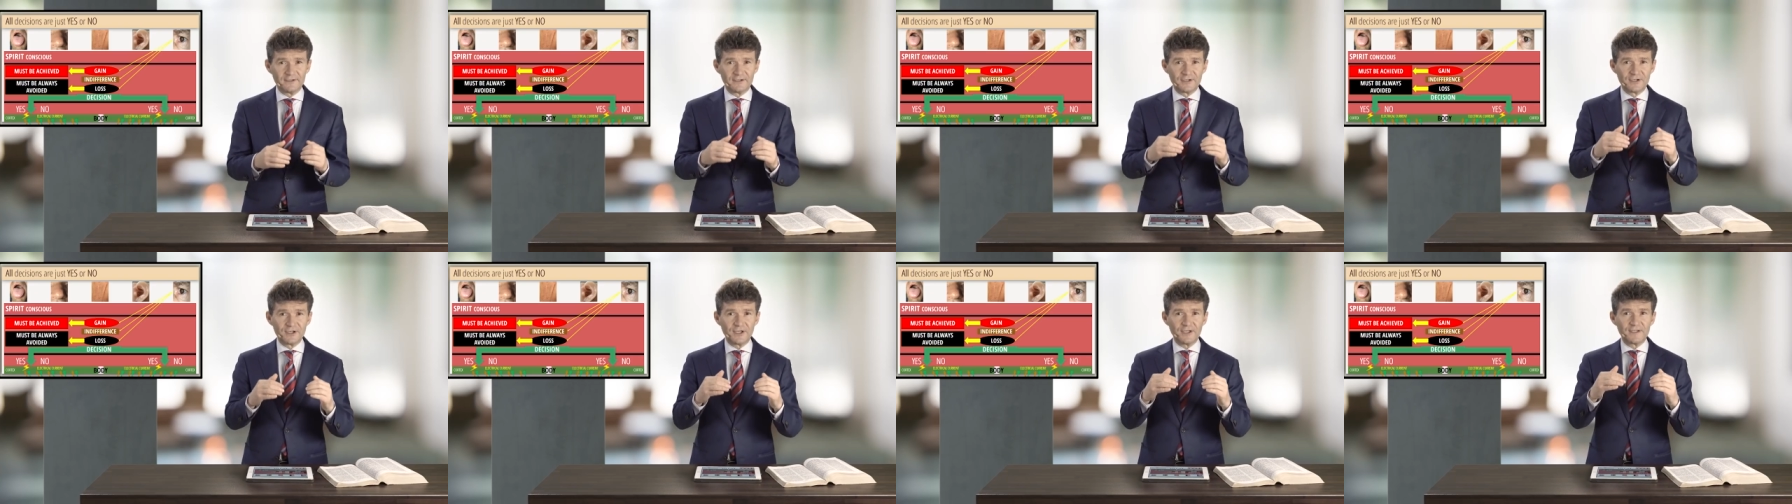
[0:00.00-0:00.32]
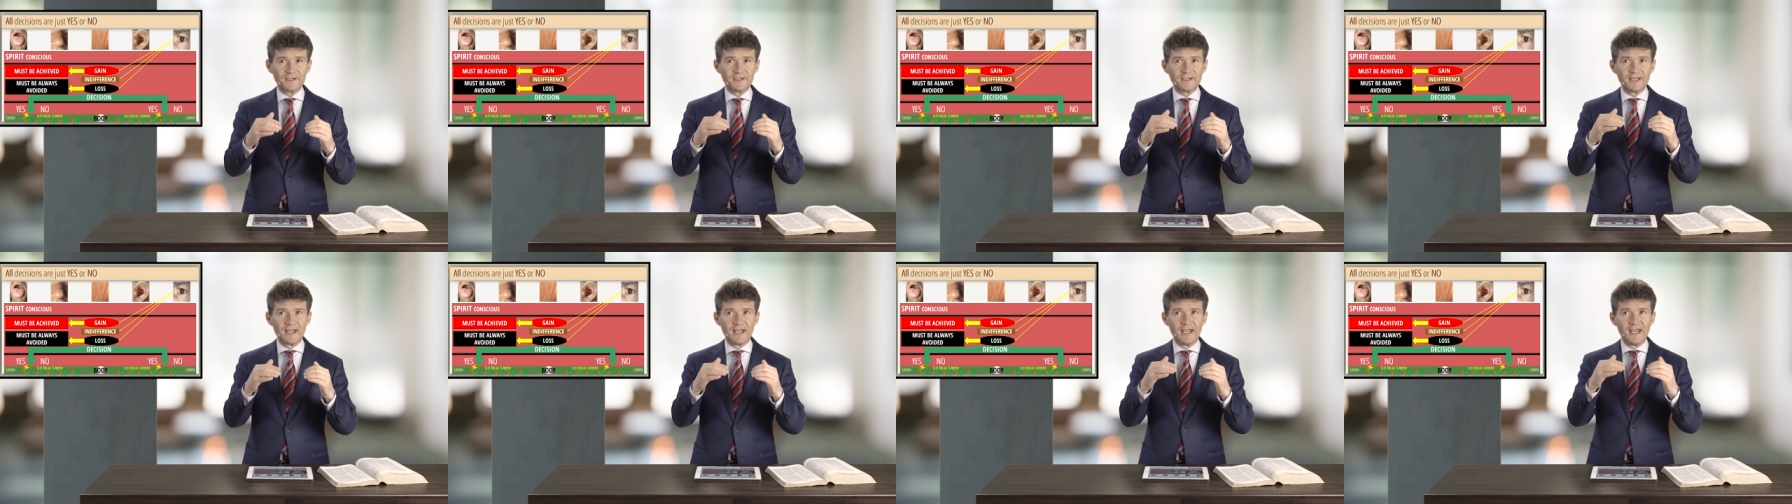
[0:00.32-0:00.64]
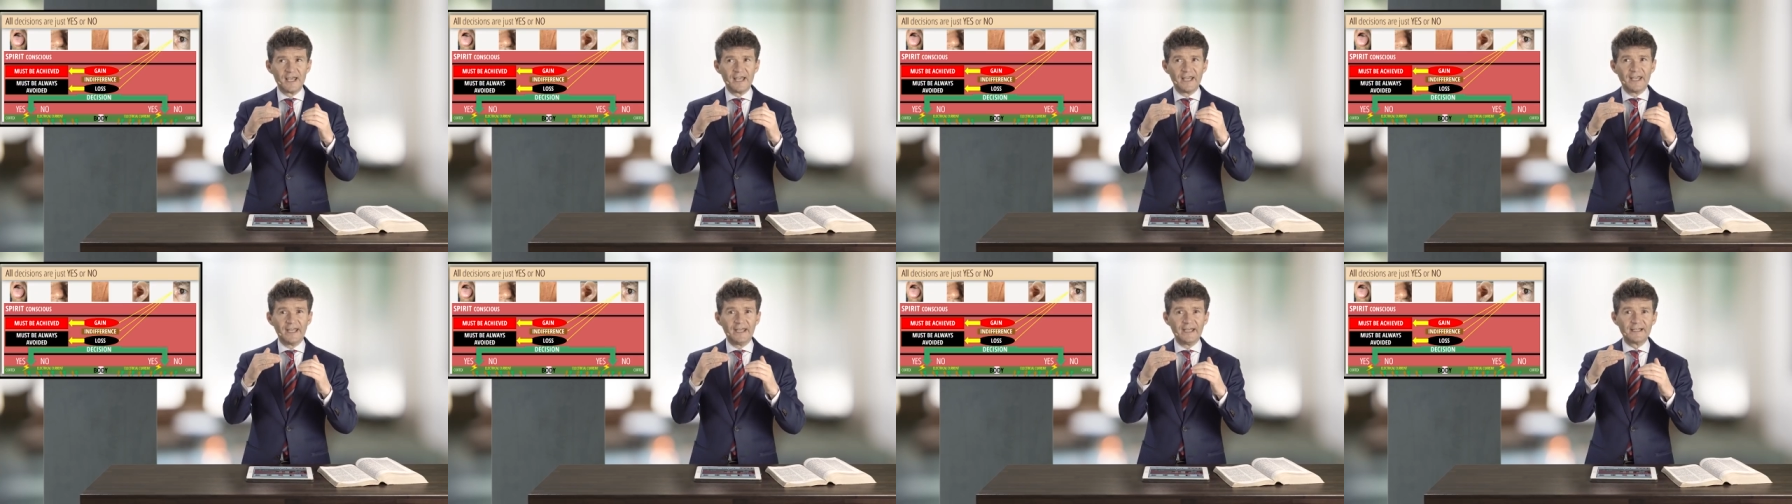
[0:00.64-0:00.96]
It's just
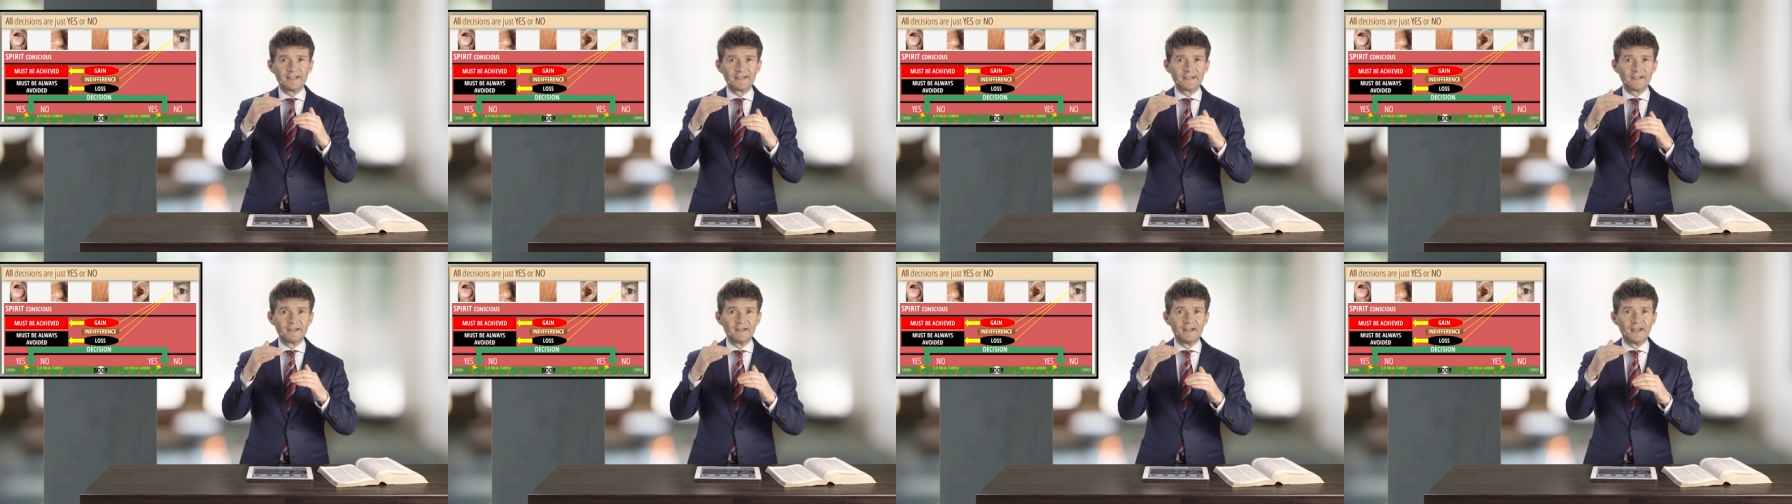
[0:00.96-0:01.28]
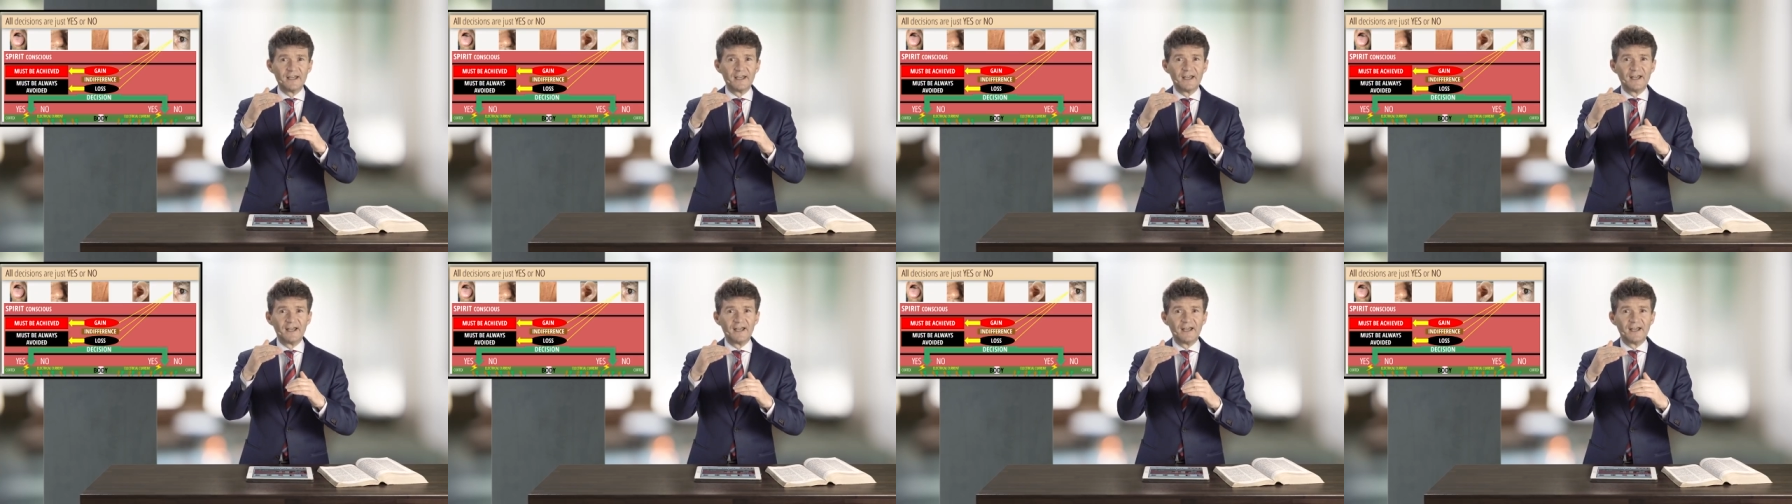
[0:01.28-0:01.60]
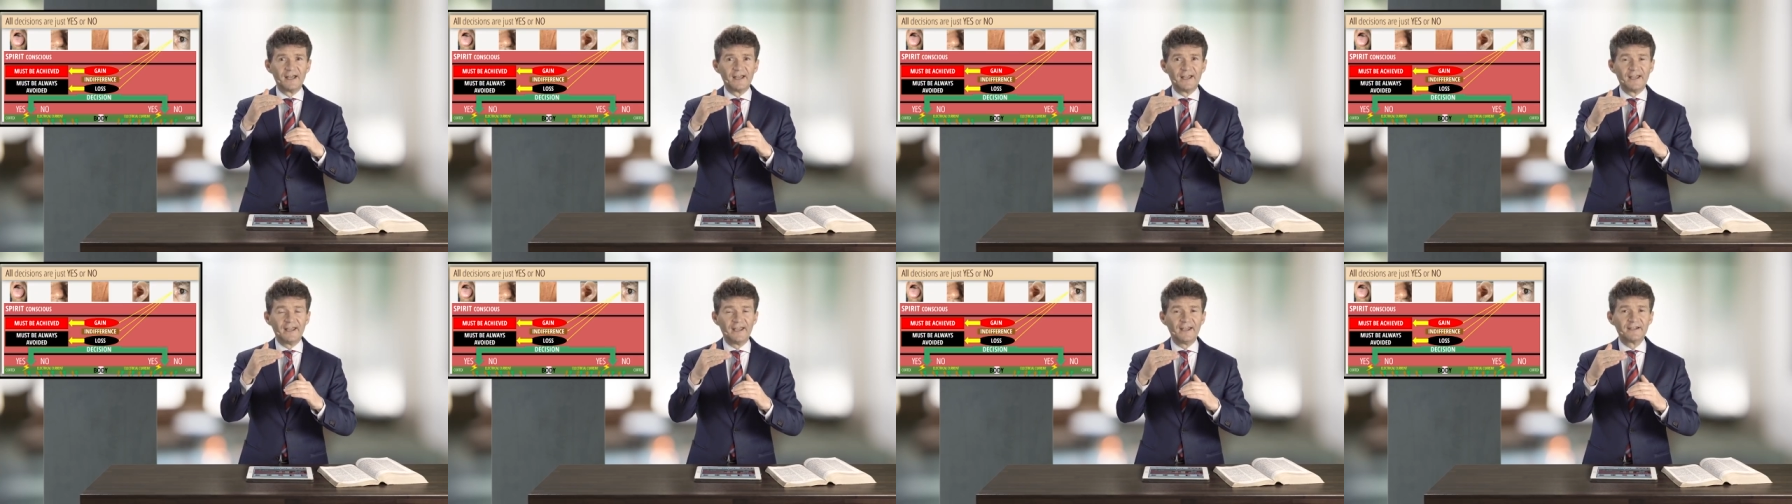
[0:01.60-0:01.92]
it's
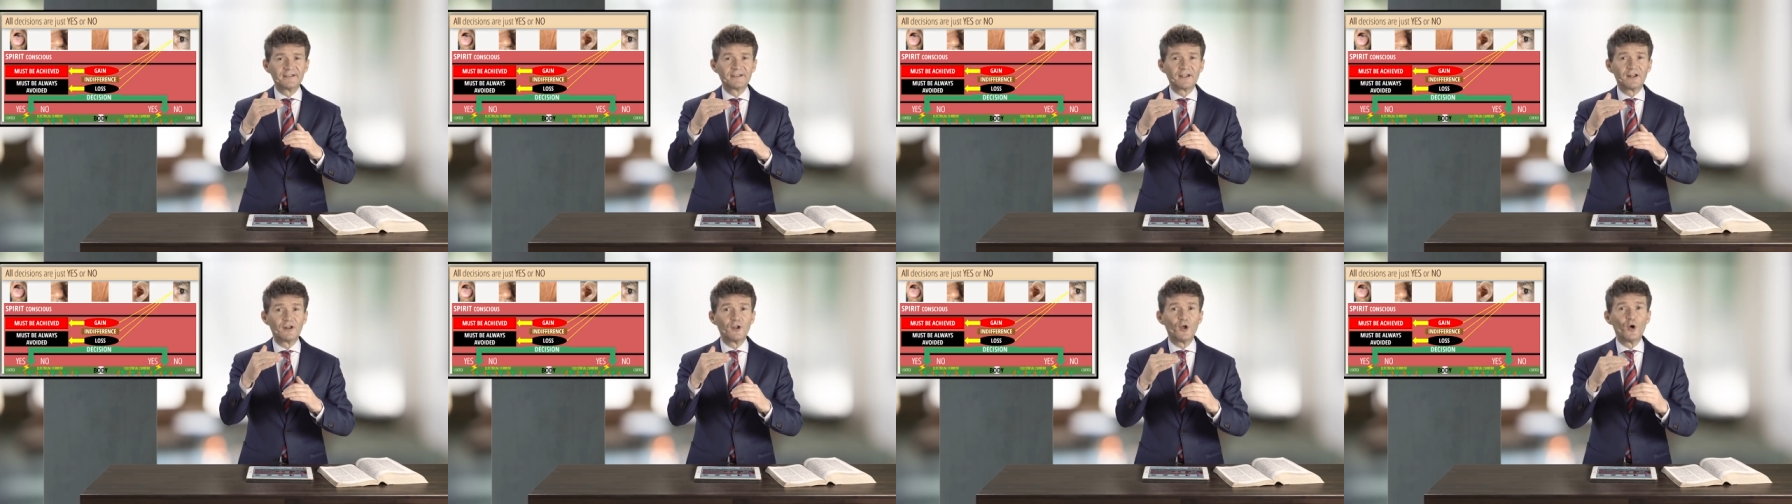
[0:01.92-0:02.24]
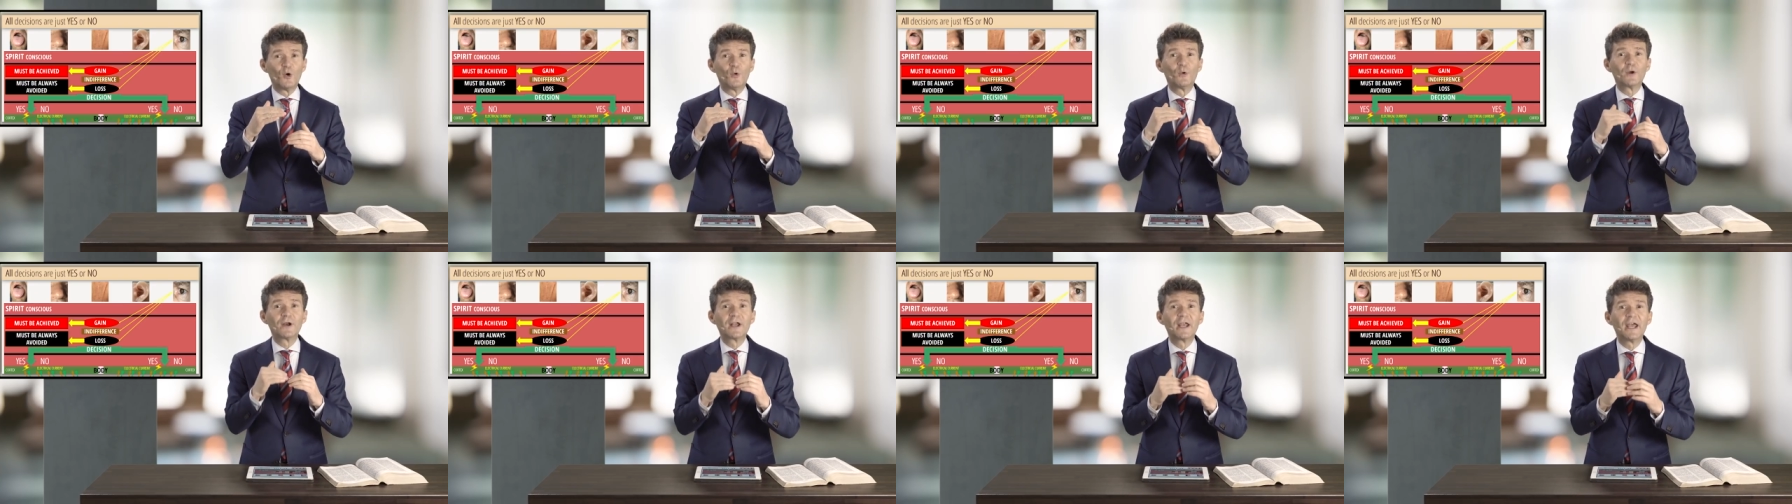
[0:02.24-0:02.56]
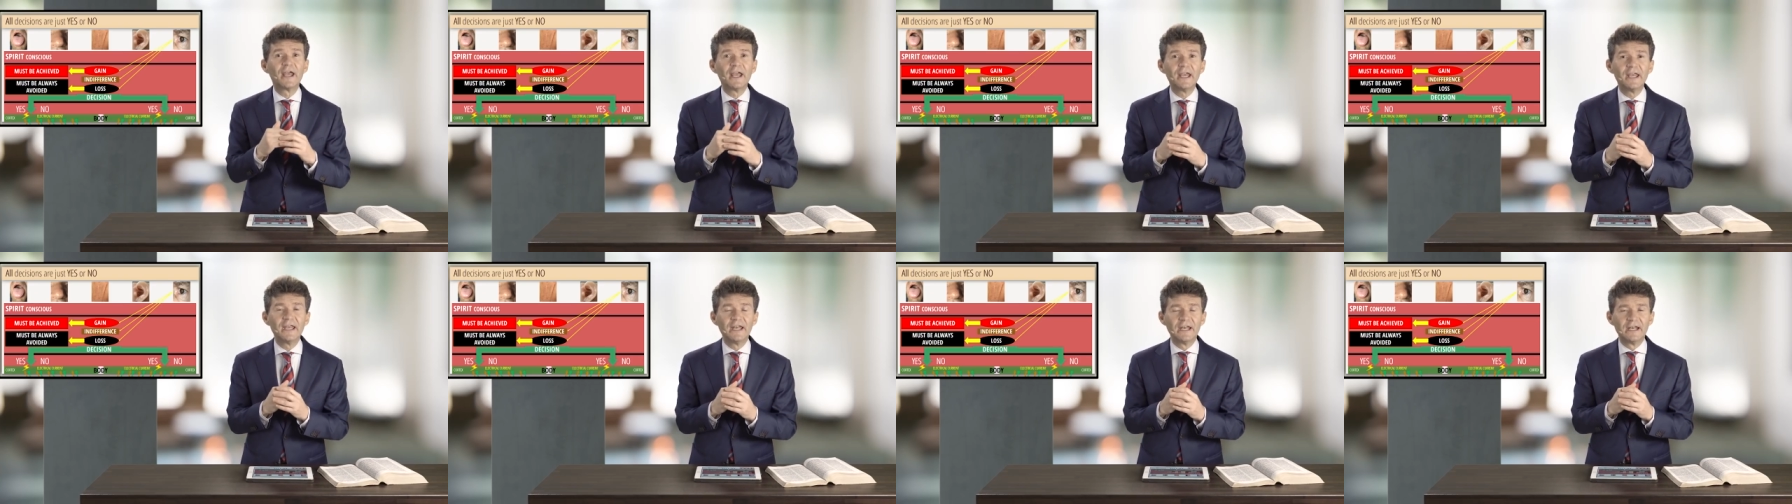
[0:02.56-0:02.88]
a lower
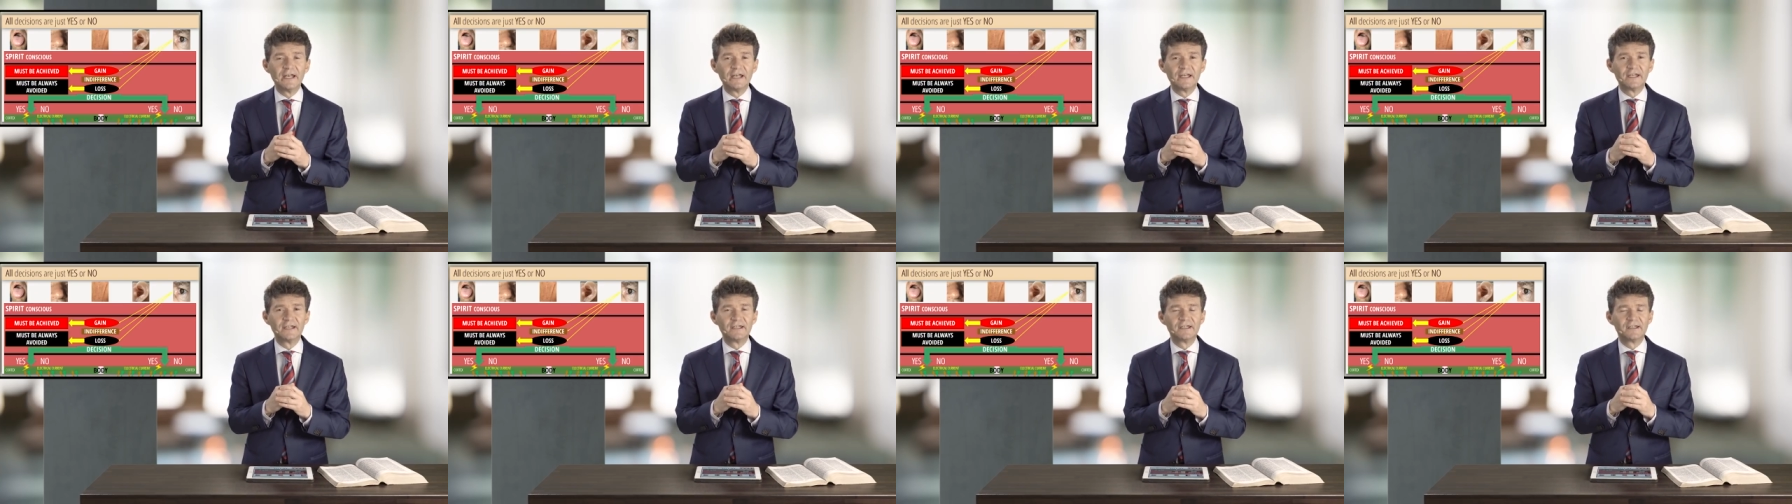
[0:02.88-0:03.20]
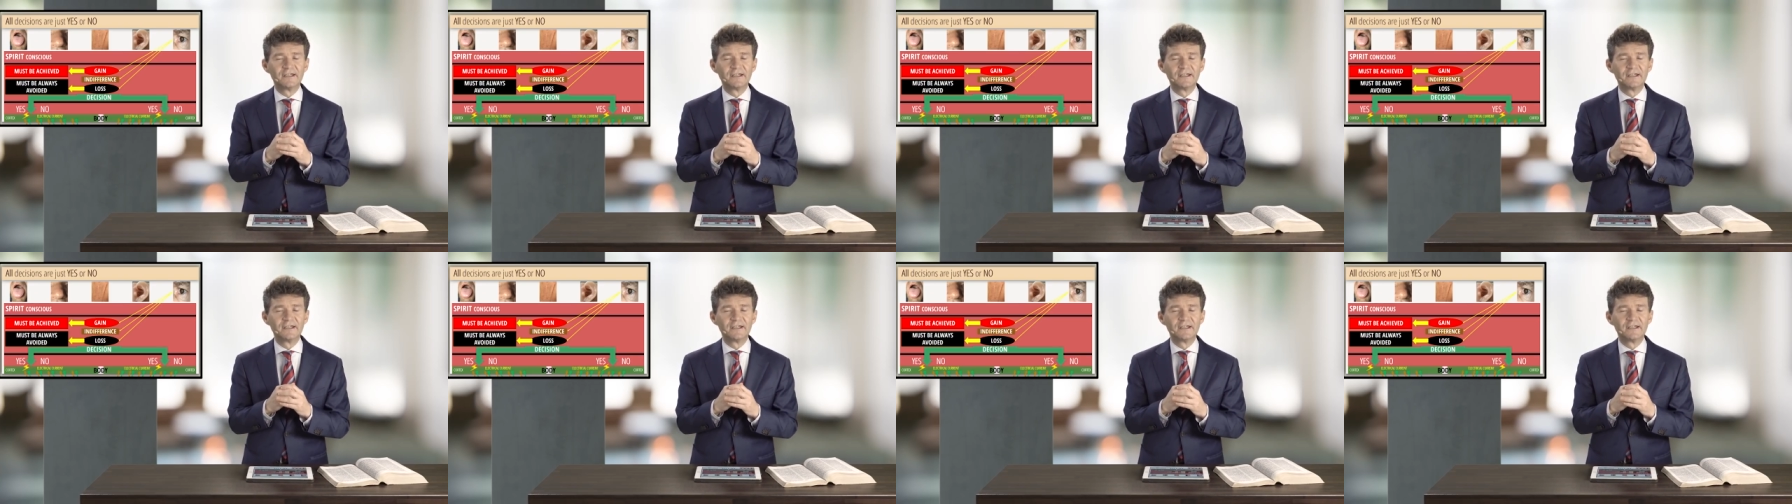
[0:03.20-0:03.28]
gain.